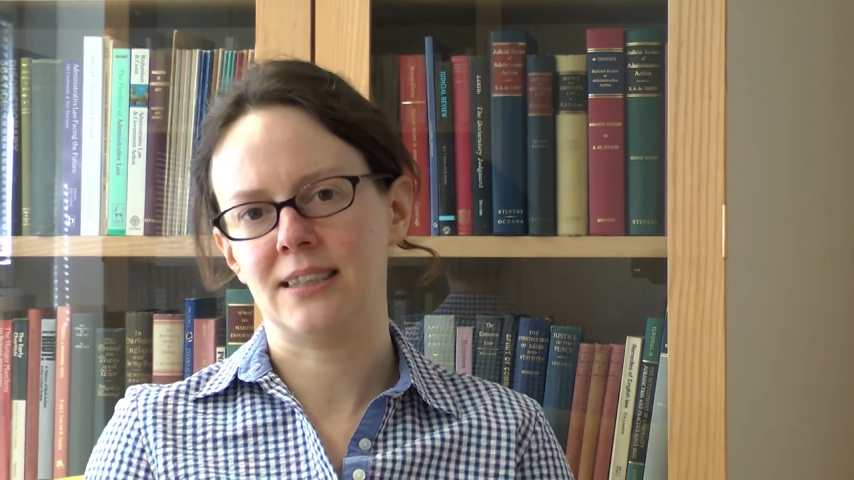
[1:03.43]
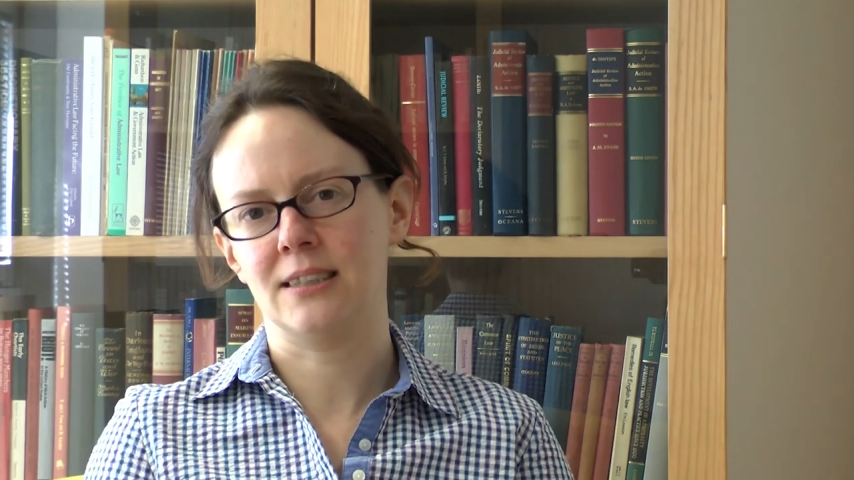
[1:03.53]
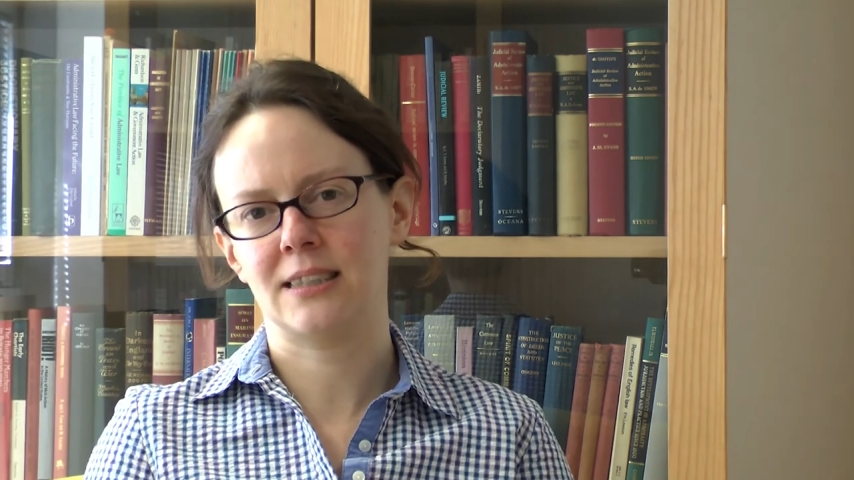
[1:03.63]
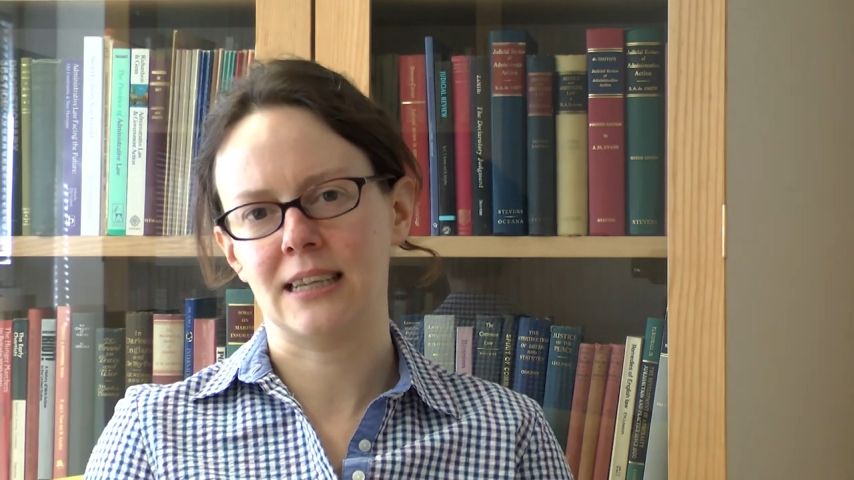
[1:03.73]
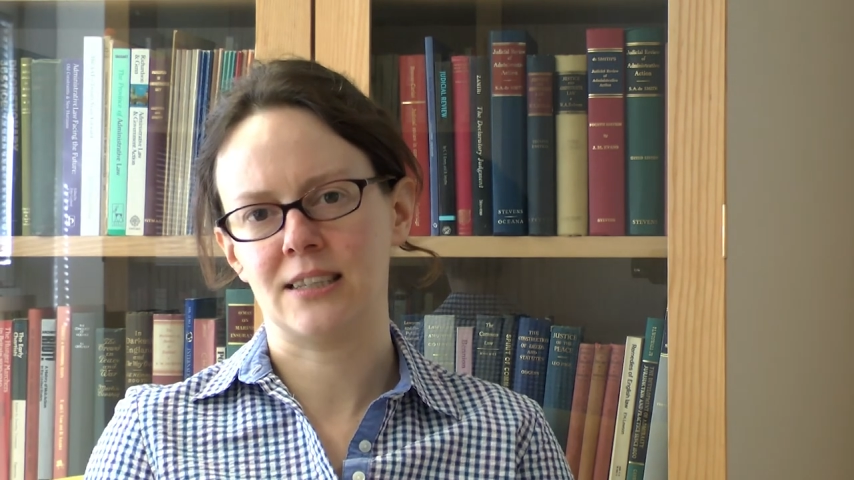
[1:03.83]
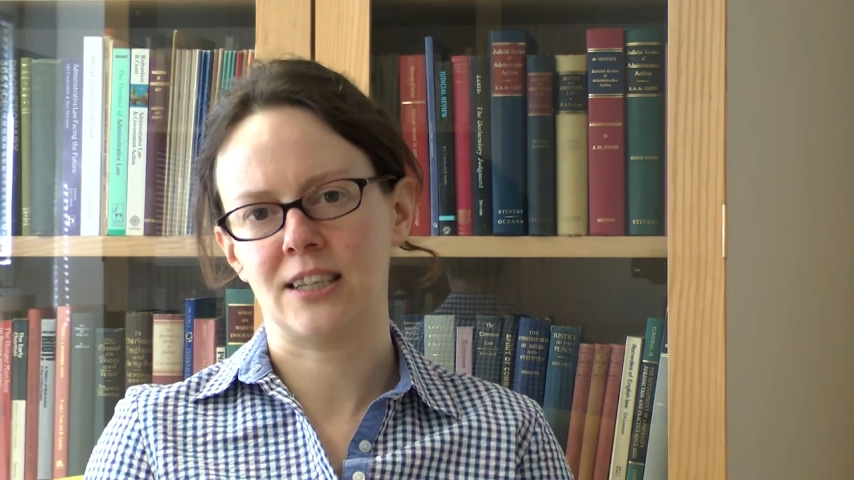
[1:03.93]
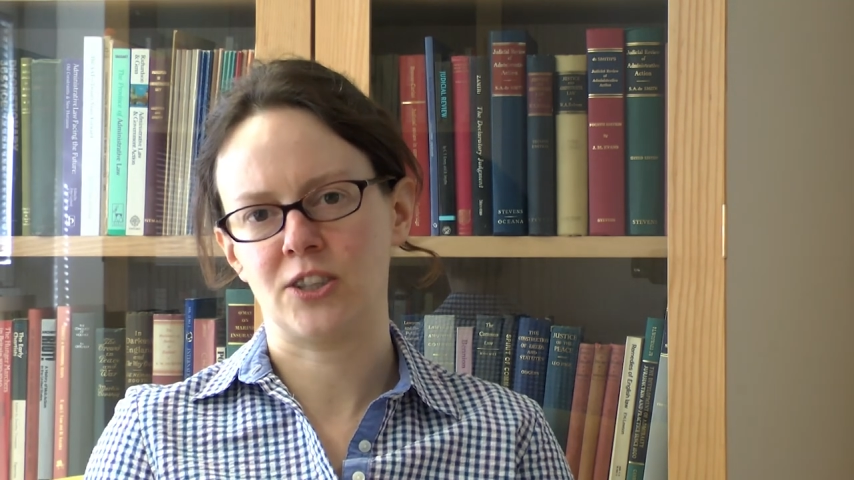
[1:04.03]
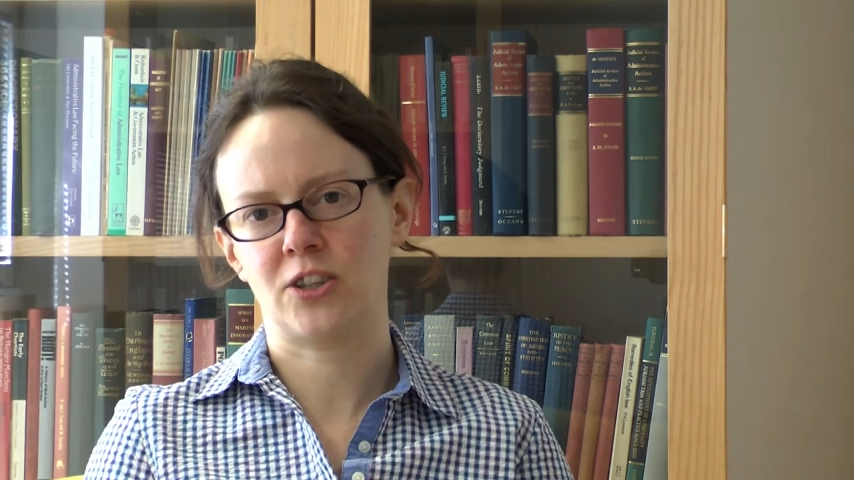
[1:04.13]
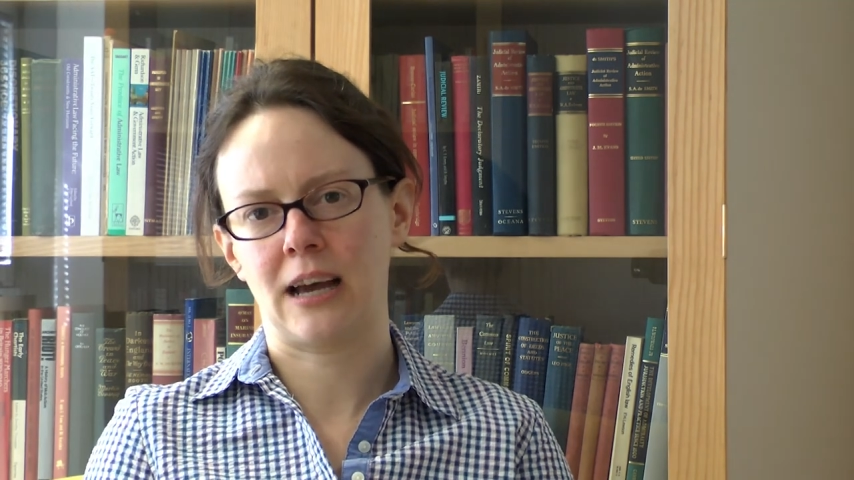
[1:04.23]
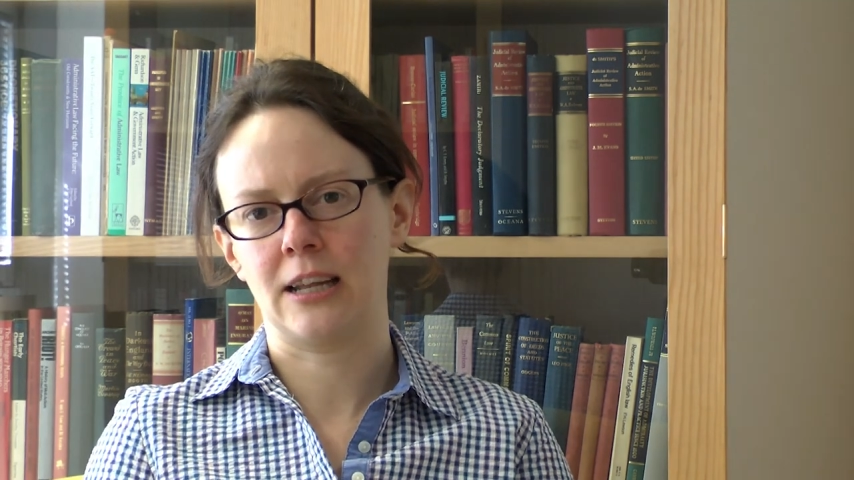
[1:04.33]
consenting
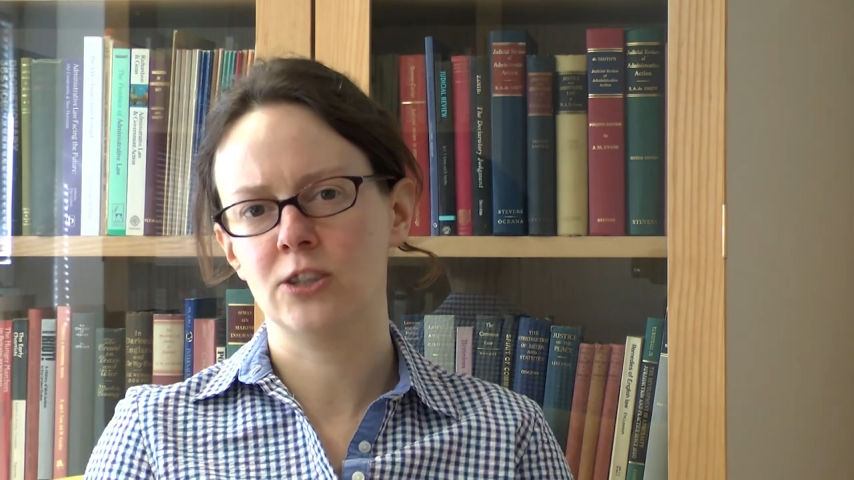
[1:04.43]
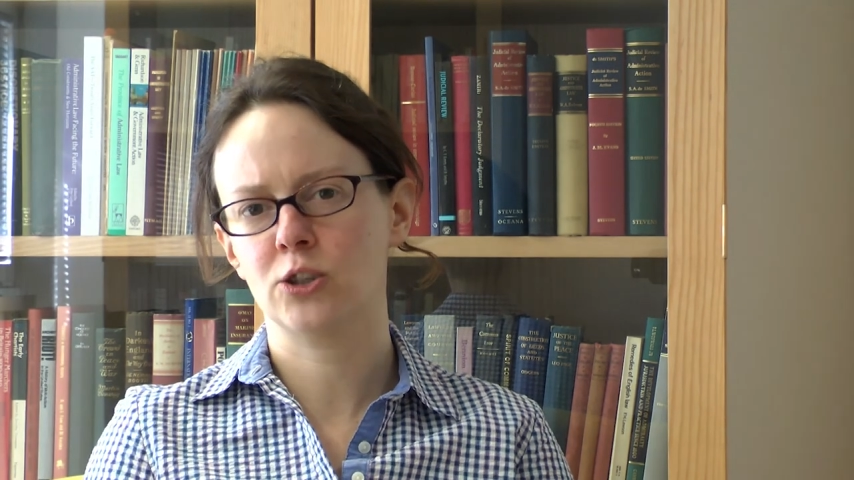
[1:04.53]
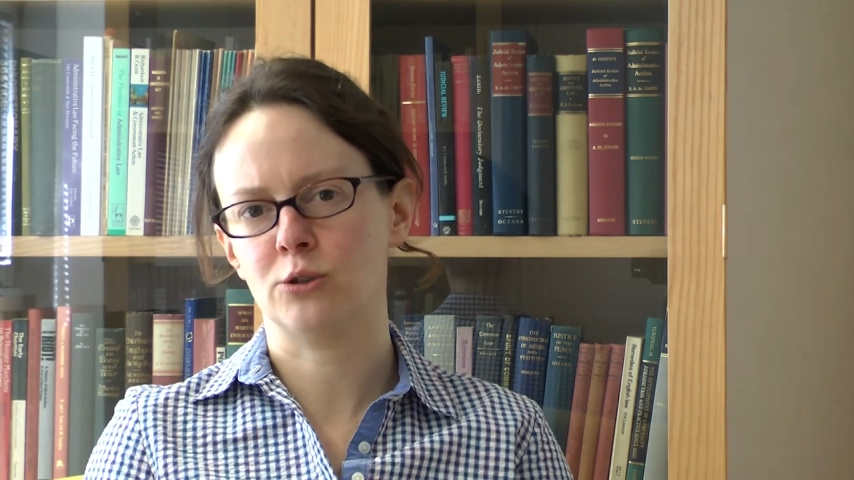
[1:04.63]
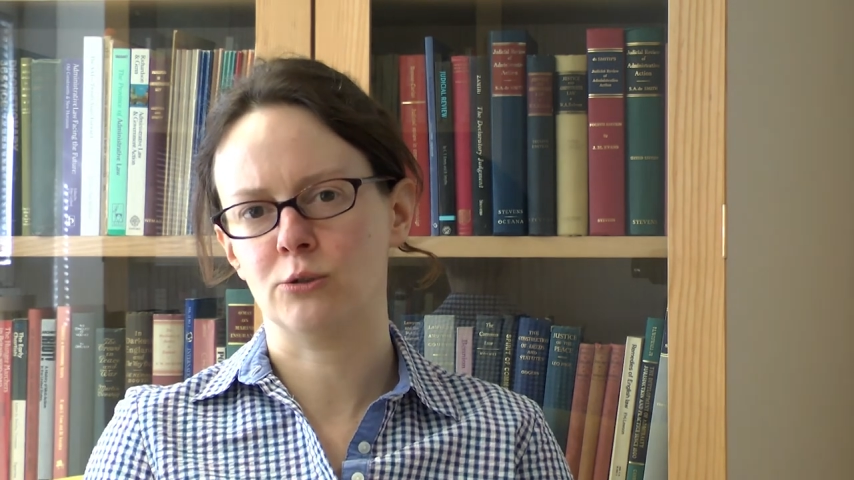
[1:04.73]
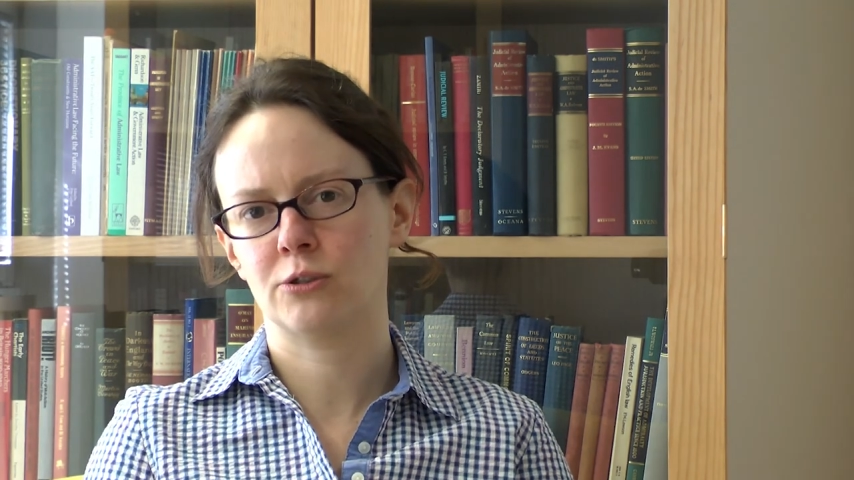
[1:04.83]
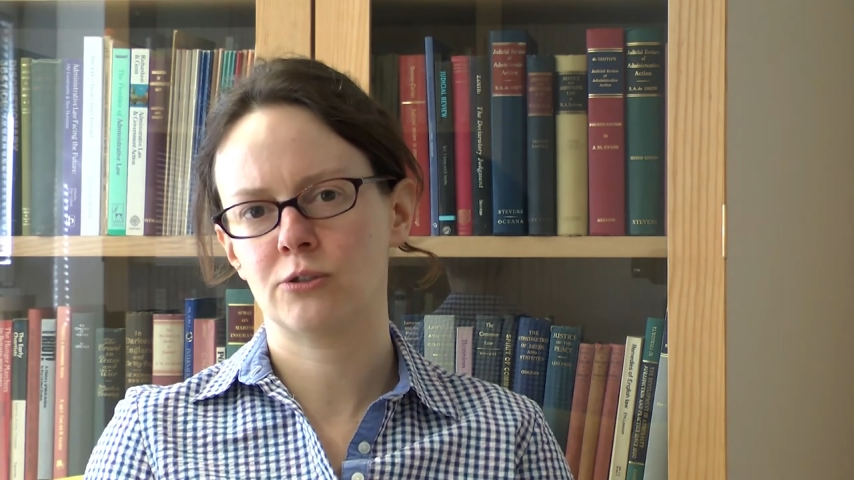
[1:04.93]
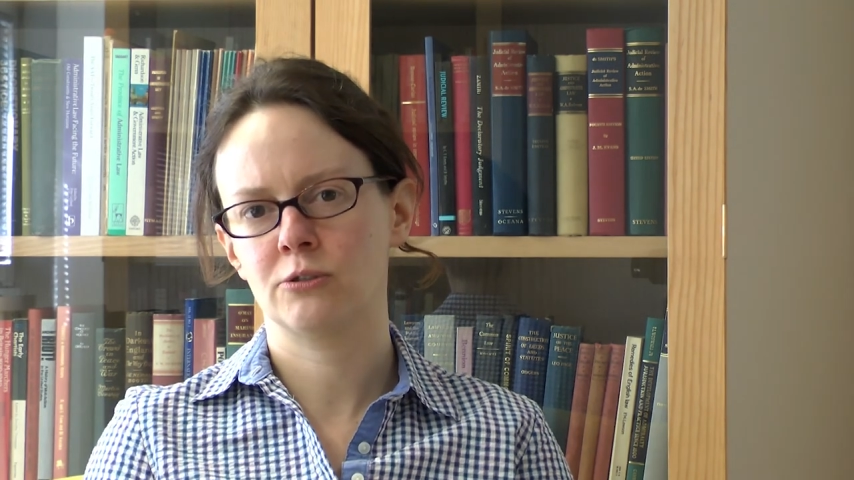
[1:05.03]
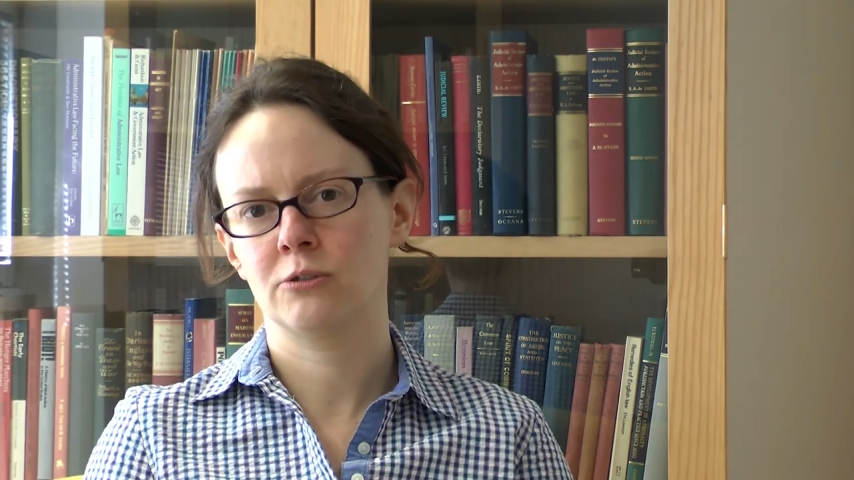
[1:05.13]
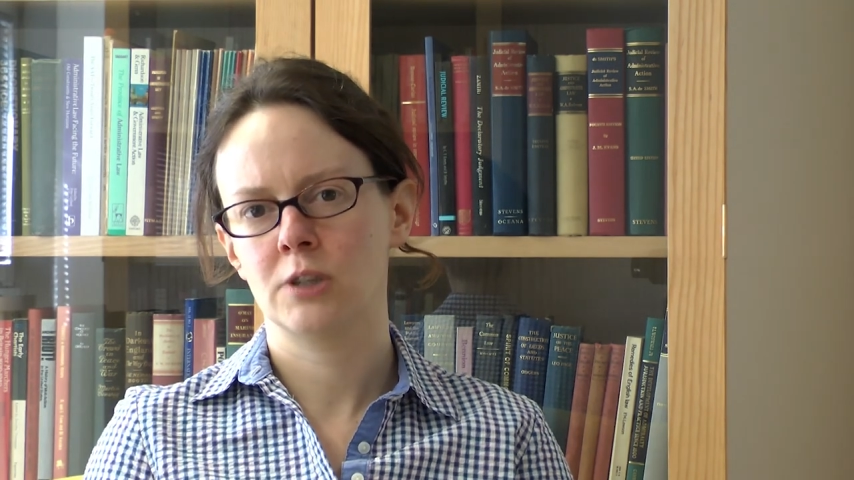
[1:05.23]
to that intercourse?